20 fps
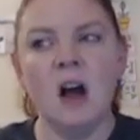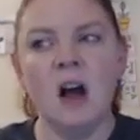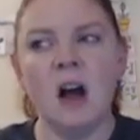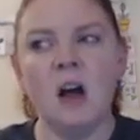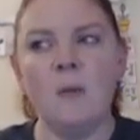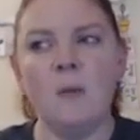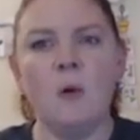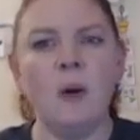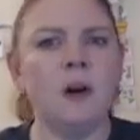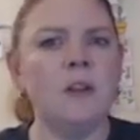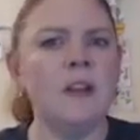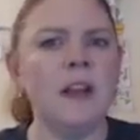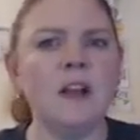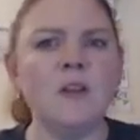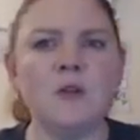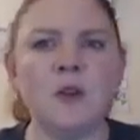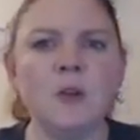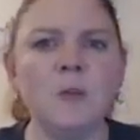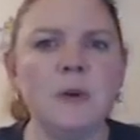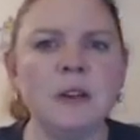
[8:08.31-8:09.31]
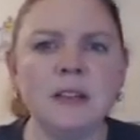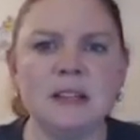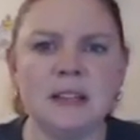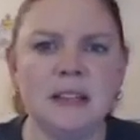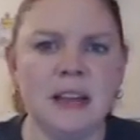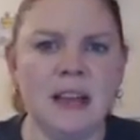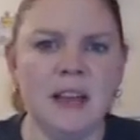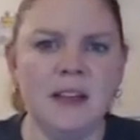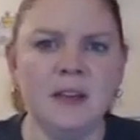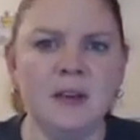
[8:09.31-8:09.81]
What are they grouping
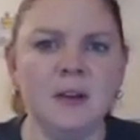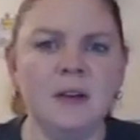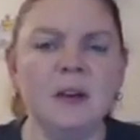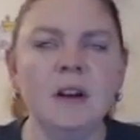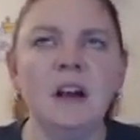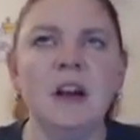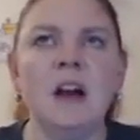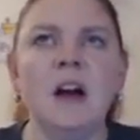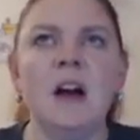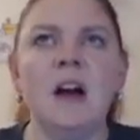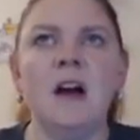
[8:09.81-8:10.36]
together?